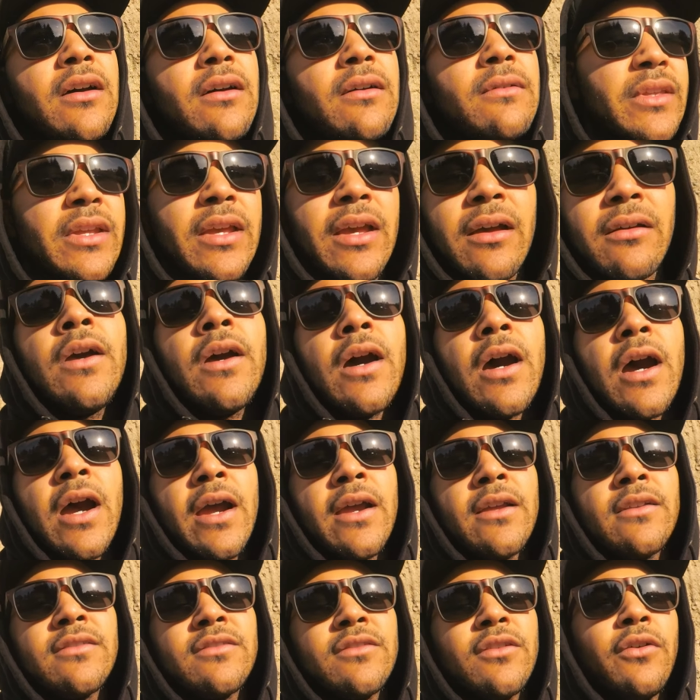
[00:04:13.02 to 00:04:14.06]
Yeah. All
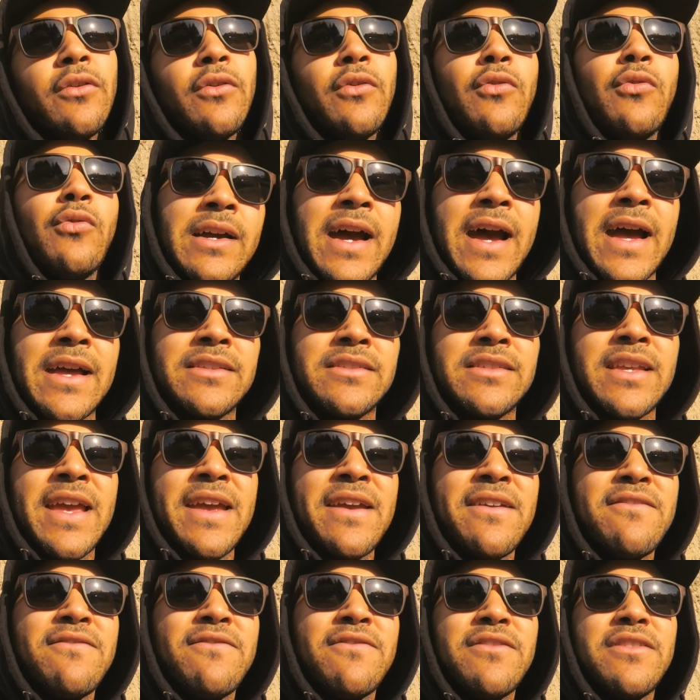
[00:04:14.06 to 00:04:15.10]
right, so I
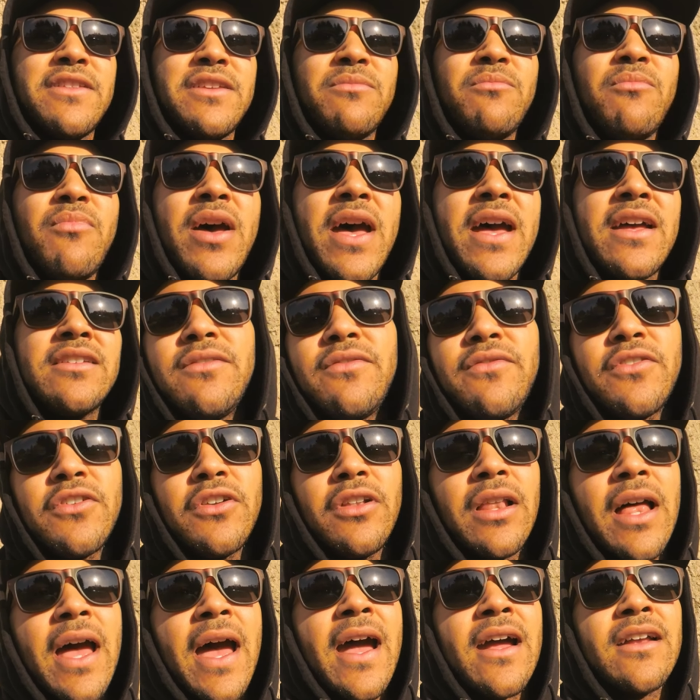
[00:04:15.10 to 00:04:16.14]
saved the best for
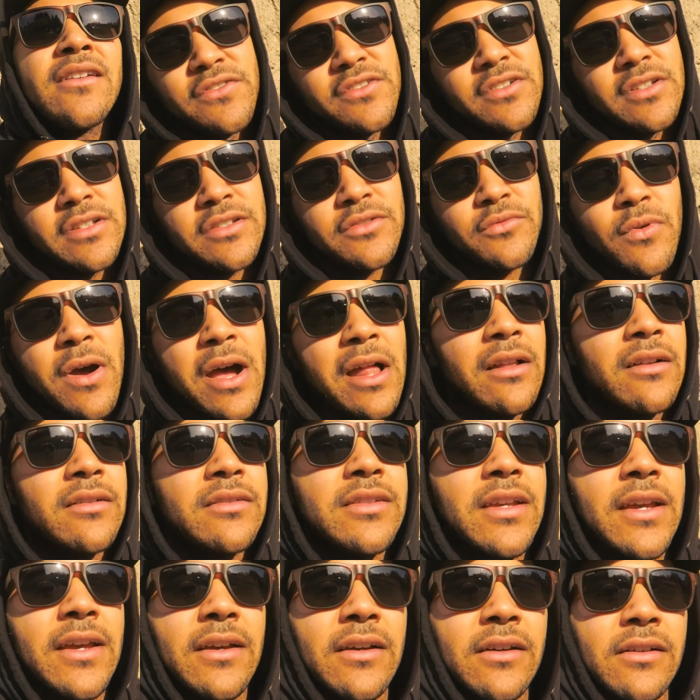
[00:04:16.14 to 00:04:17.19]
last for the
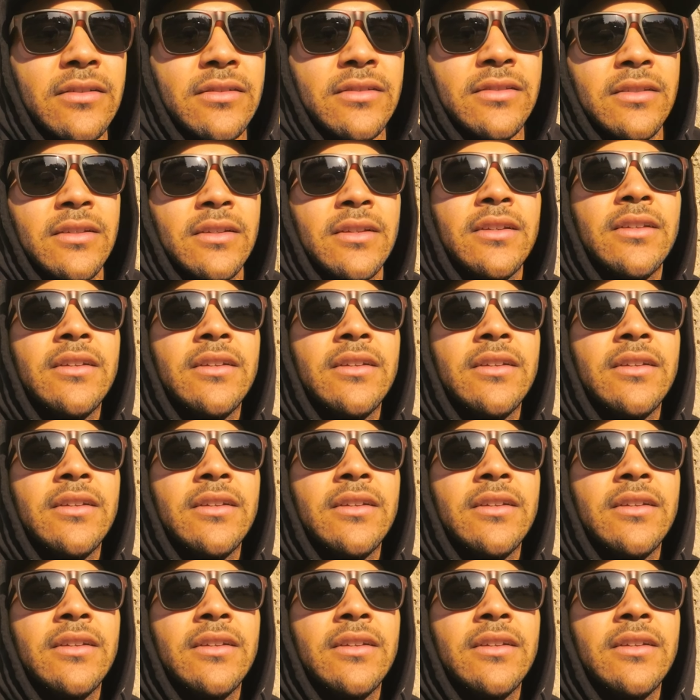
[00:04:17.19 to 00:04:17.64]
swallowtails.